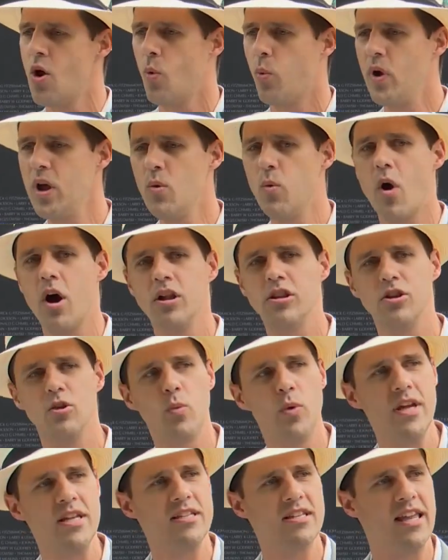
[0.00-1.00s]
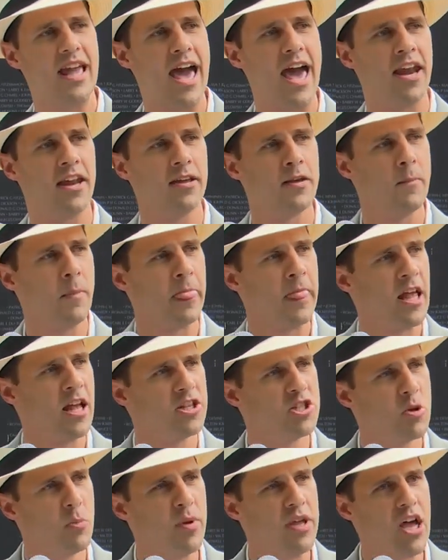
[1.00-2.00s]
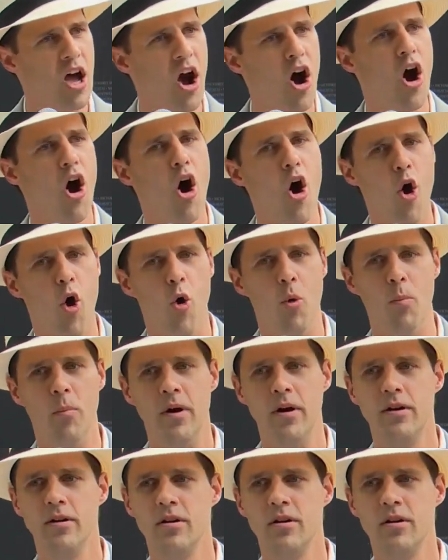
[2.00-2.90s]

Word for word: We want Louisiana to be a home